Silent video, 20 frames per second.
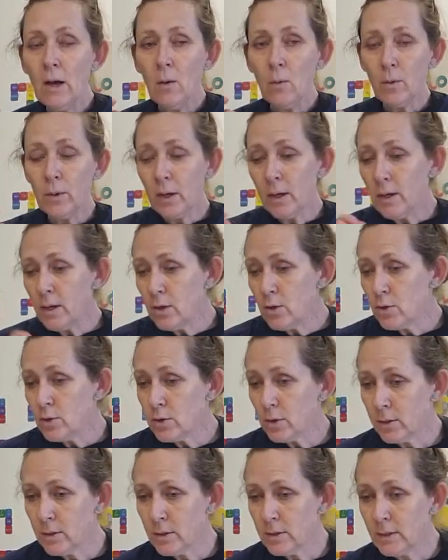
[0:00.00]
What I need you
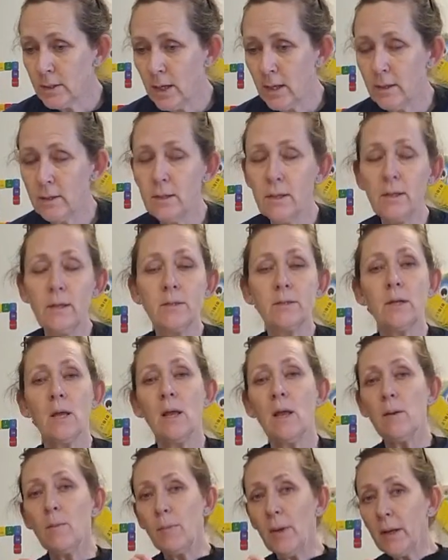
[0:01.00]
to understand is,
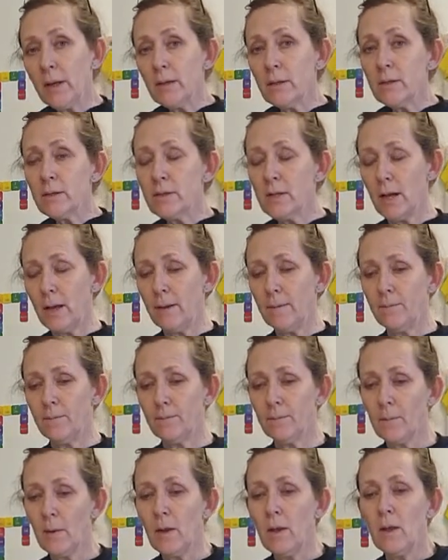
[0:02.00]
back in the day,
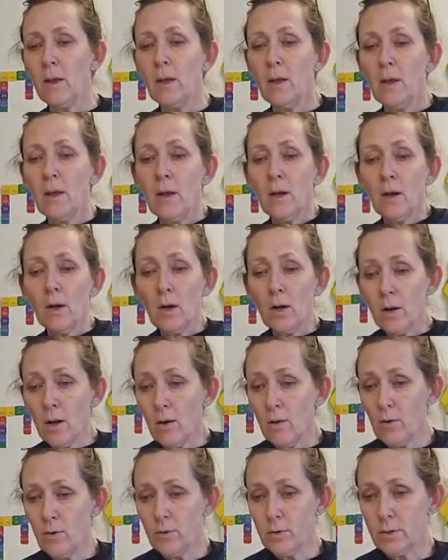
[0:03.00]

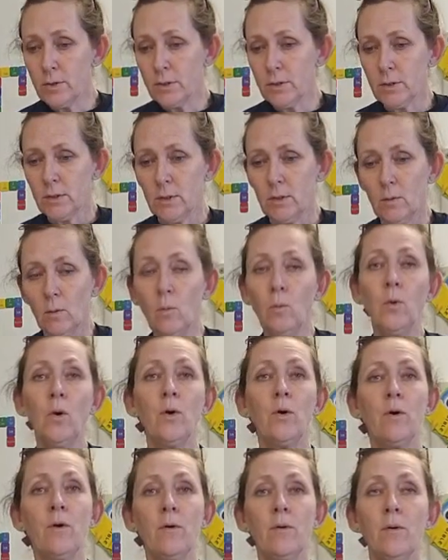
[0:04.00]
clothes
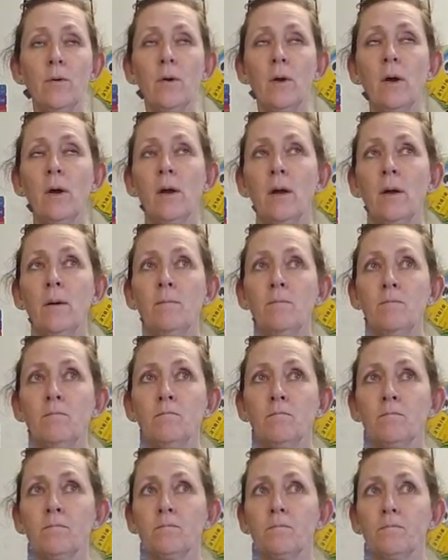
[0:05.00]
were
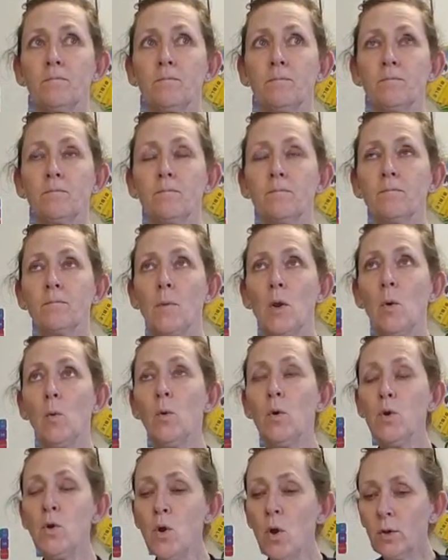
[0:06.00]

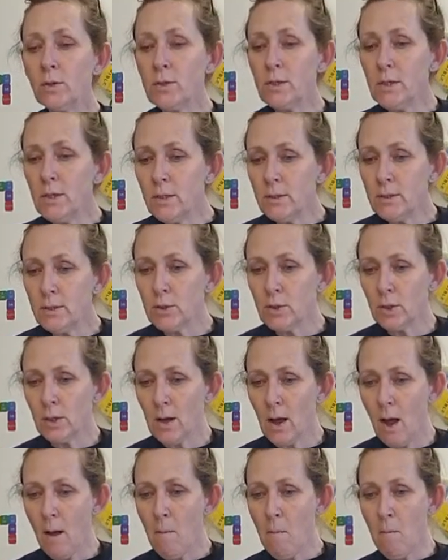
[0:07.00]
not easy to
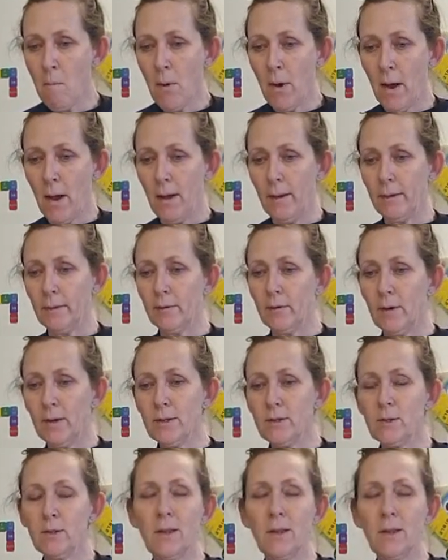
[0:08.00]
come by, right?